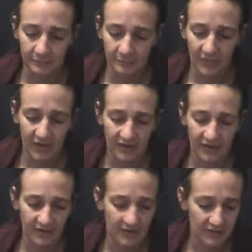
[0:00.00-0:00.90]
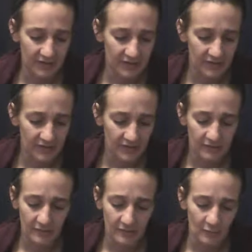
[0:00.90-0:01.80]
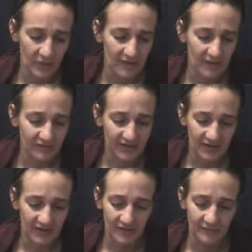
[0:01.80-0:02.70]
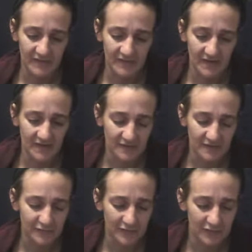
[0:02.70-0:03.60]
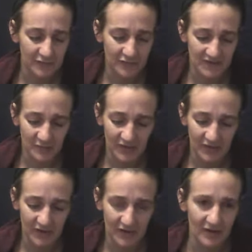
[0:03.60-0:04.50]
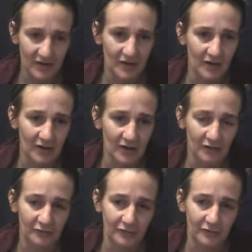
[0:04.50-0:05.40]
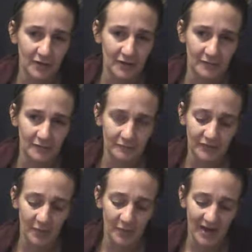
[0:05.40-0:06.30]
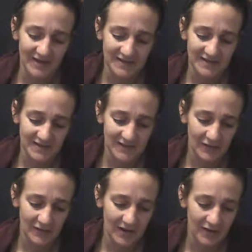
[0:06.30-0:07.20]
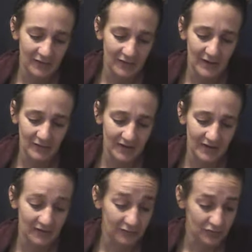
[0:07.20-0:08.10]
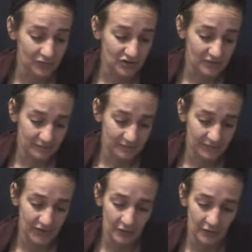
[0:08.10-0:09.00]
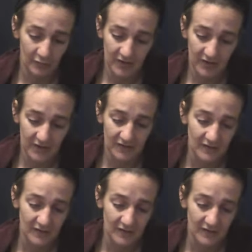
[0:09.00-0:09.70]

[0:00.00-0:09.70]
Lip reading: But we have like a 50-50 split here of the past still hanging around and the future, and